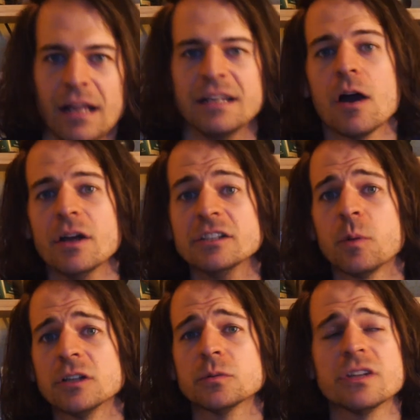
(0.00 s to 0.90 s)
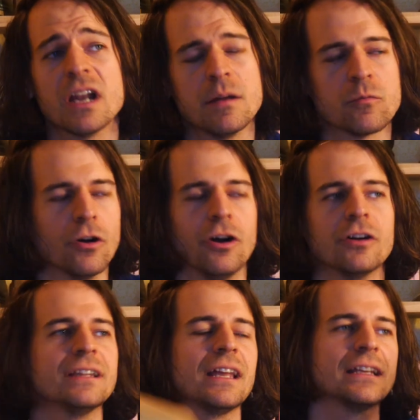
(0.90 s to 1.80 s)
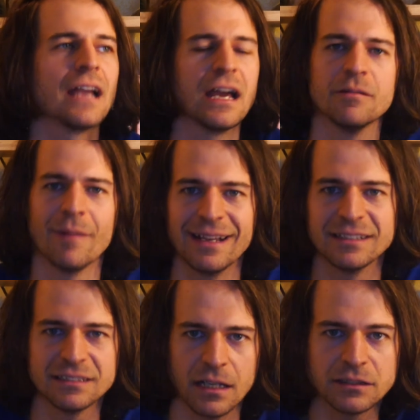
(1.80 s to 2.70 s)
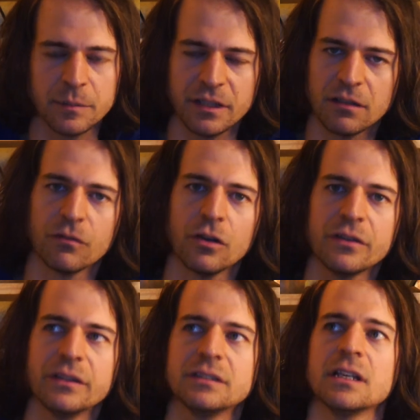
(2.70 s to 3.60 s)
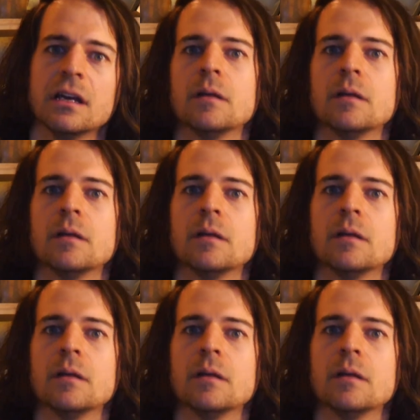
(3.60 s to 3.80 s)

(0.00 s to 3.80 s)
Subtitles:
Now, it's possible that I am wrong in kind of my assessment of all this,